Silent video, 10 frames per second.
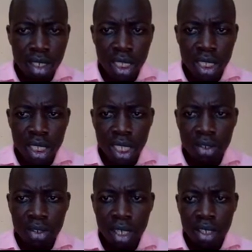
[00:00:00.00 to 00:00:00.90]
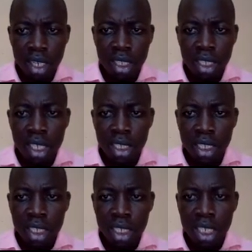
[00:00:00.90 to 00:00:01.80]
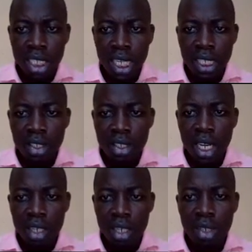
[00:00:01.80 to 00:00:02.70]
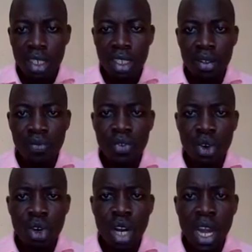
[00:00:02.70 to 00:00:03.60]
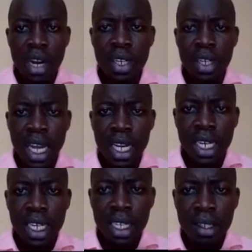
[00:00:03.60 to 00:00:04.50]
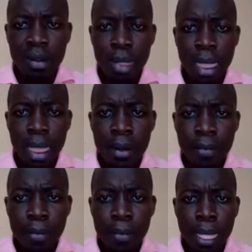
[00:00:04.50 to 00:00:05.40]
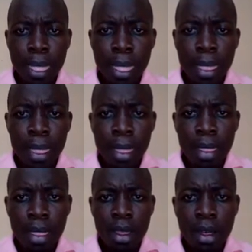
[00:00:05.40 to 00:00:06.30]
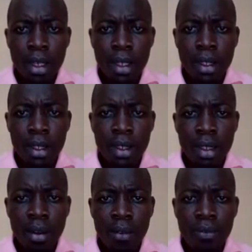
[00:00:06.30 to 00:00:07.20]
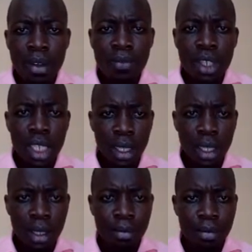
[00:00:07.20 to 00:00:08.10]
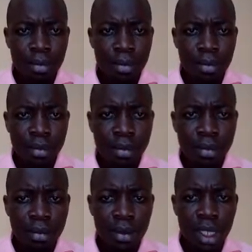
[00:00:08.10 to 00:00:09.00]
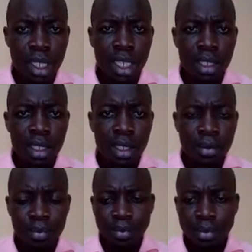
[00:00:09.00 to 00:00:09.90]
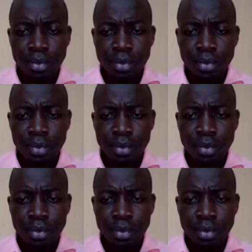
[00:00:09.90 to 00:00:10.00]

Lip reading: it less than 300? Yes, it is less than 300, 450. Yes.